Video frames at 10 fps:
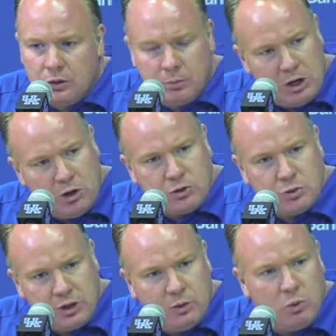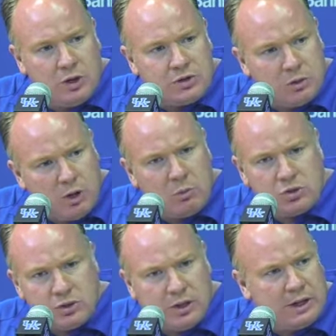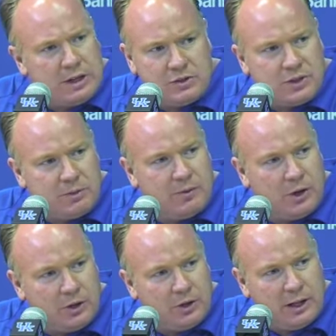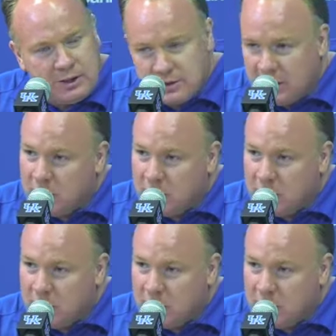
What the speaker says: To be honest with you, I didn't sleep very good last night.